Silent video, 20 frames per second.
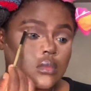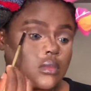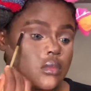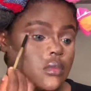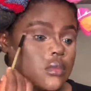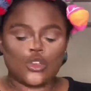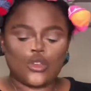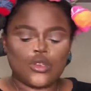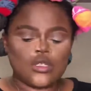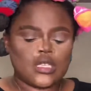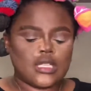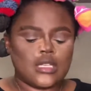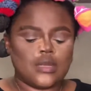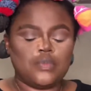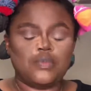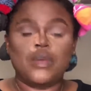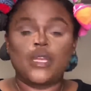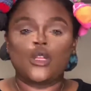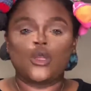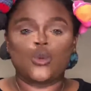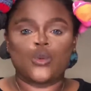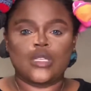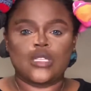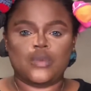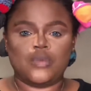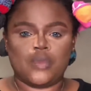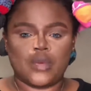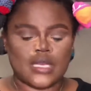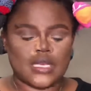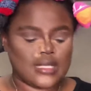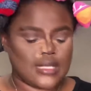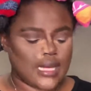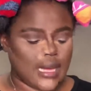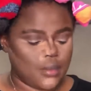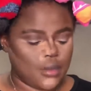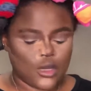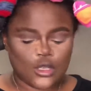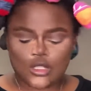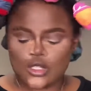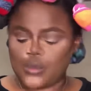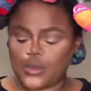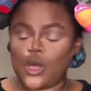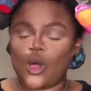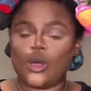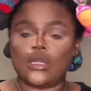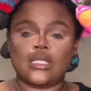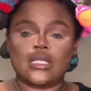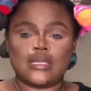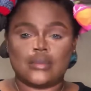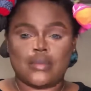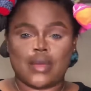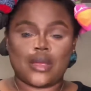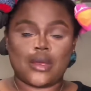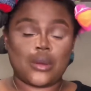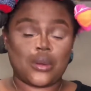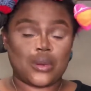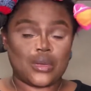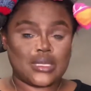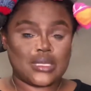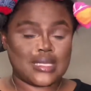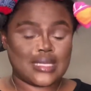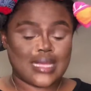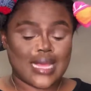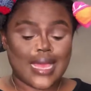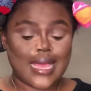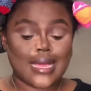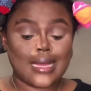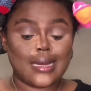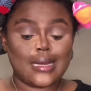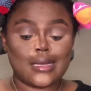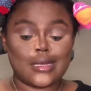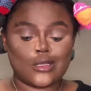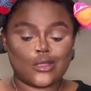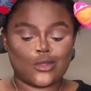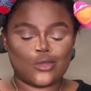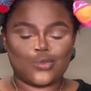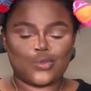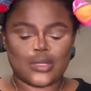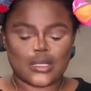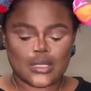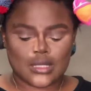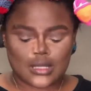Using the P. Louise base, I'm going to be cutting my crease a little bit.